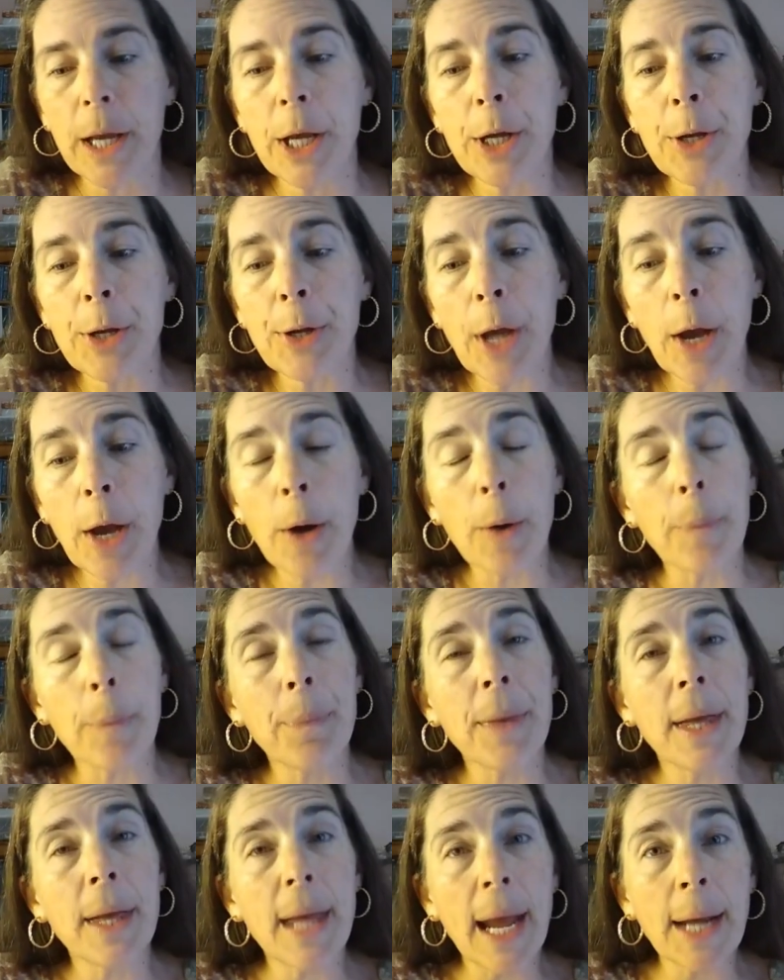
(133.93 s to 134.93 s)
So
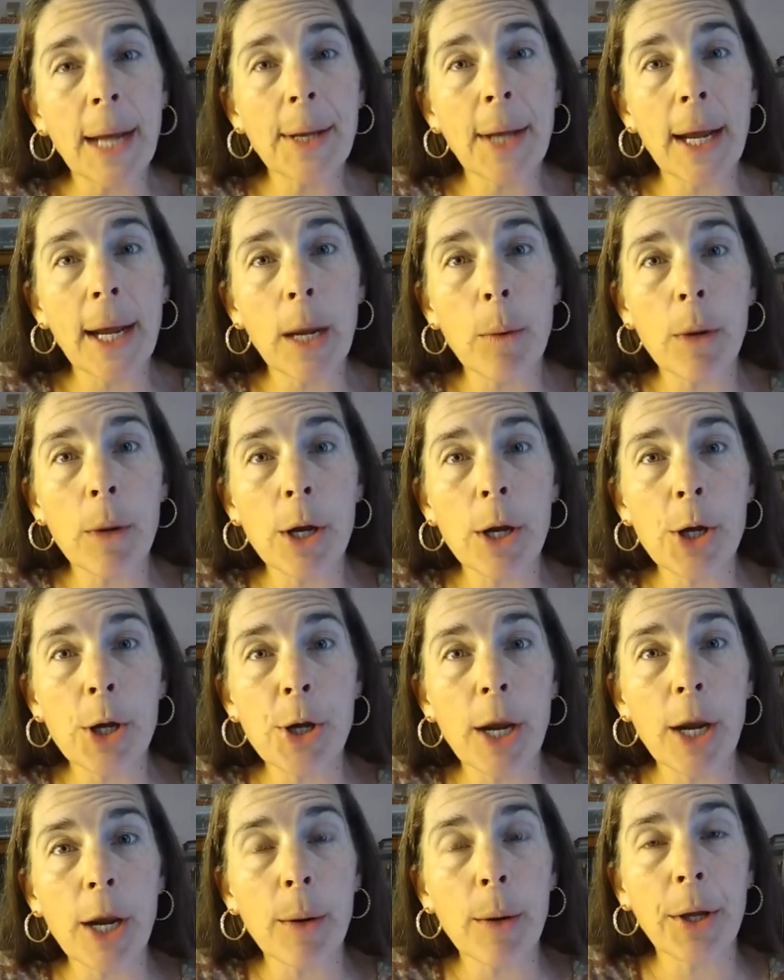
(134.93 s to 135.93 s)
the next thing I want to
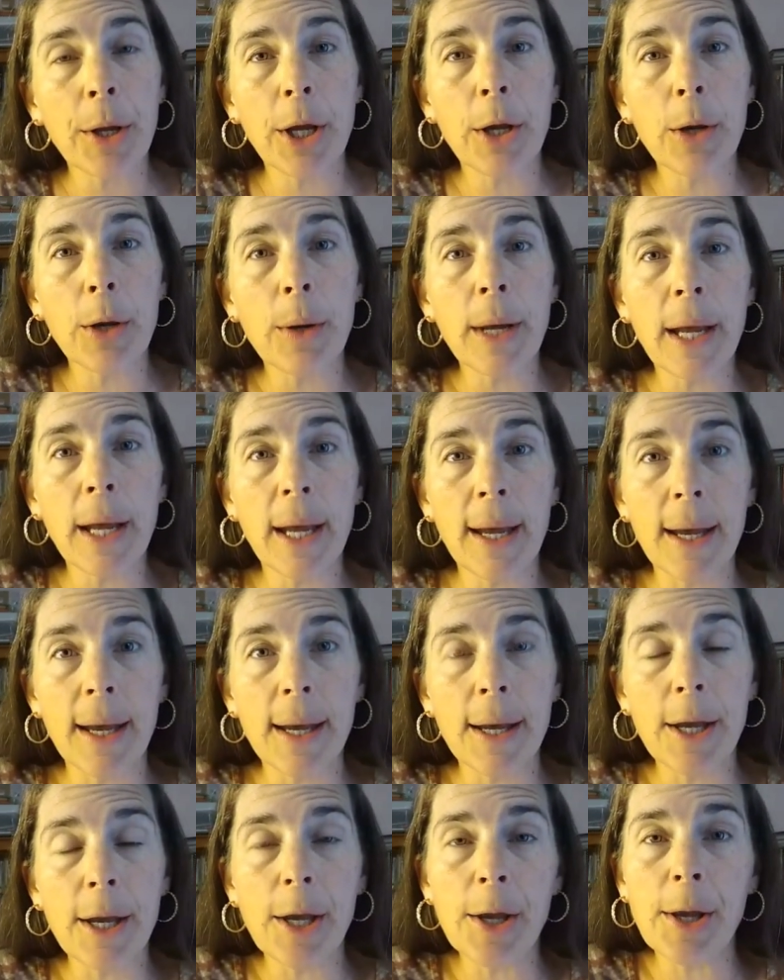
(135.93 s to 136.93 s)
share with you
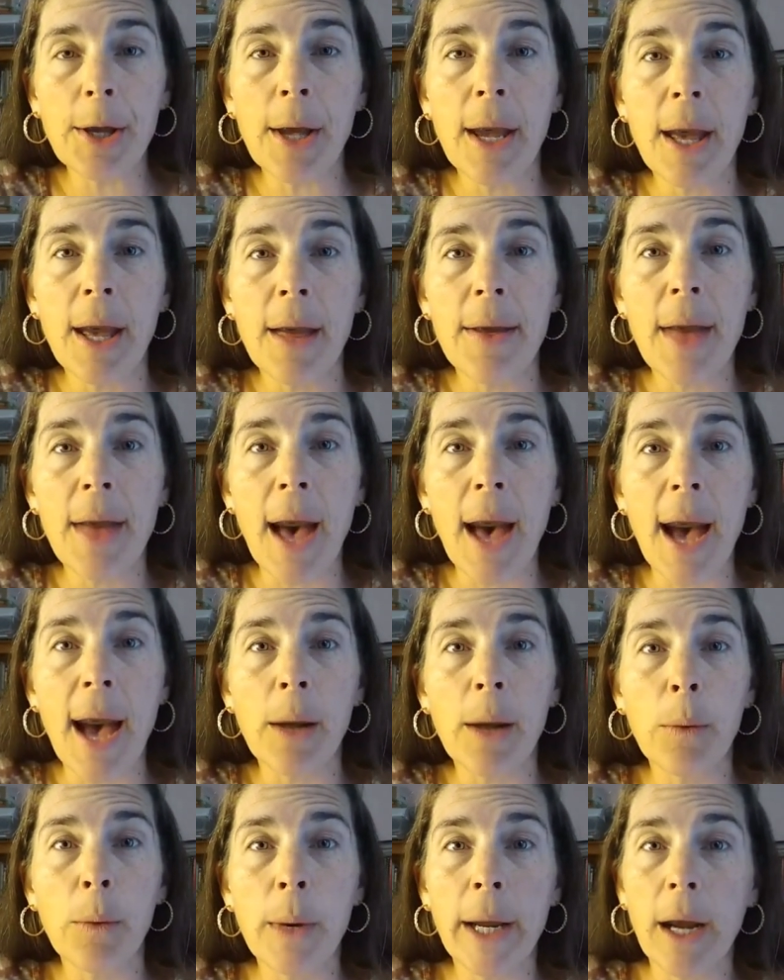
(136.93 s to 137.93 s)
is
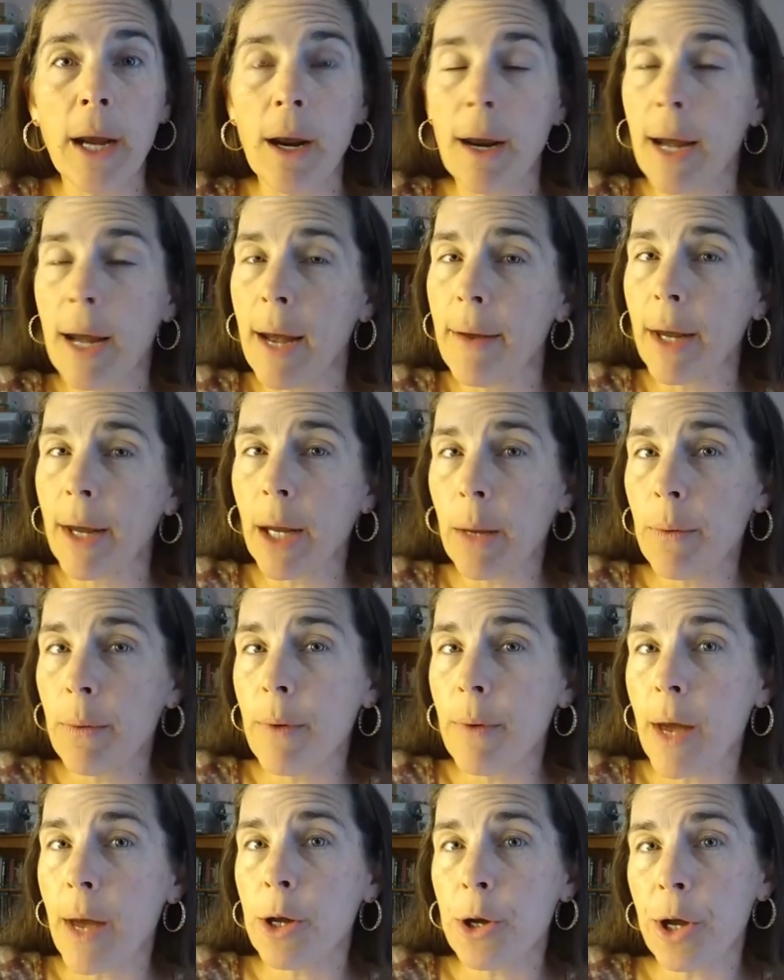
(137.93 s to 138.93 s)
that we are having
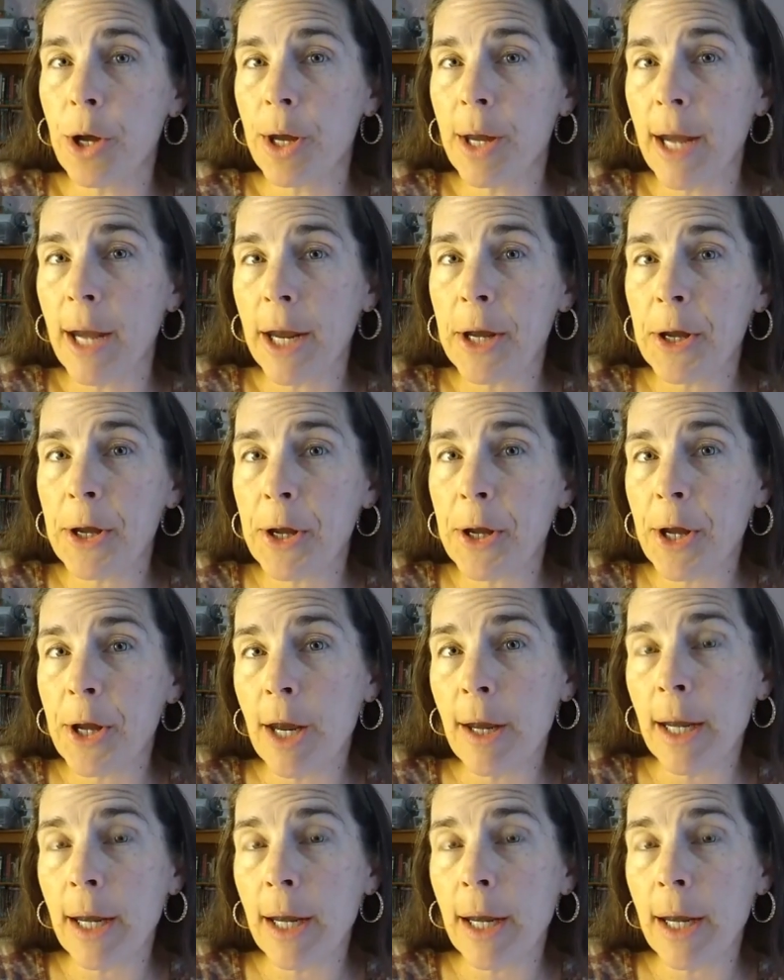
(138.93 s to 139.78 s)
convention next year.